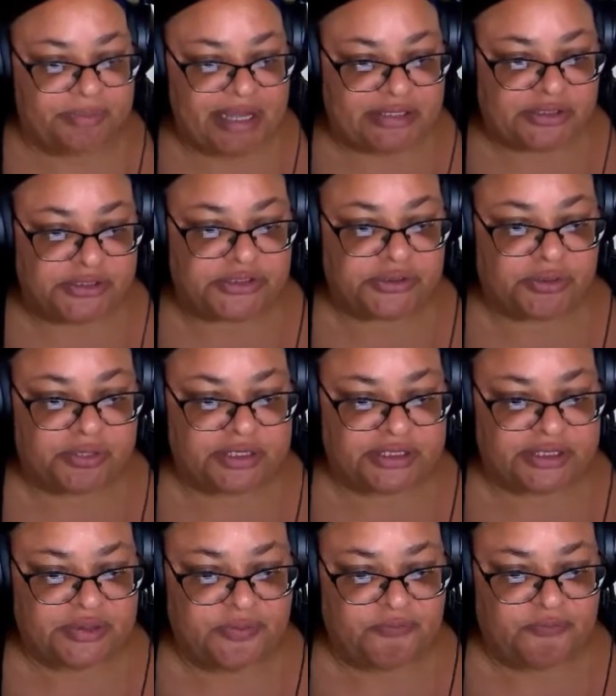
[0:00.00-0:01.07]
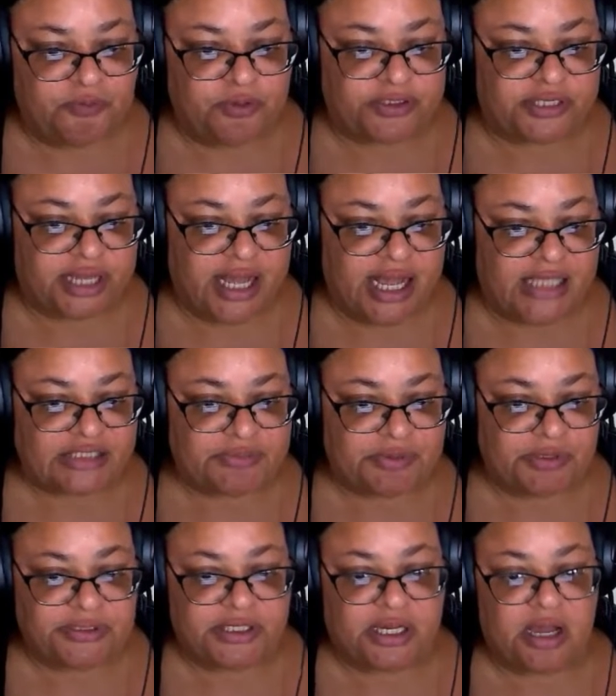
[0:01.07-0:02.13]
shortages in forcing hospitals to
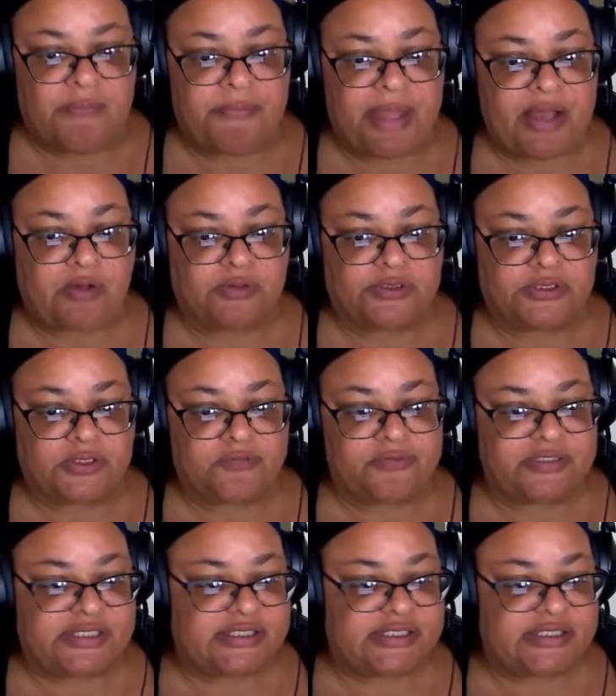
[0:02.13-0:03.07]
cut back on services,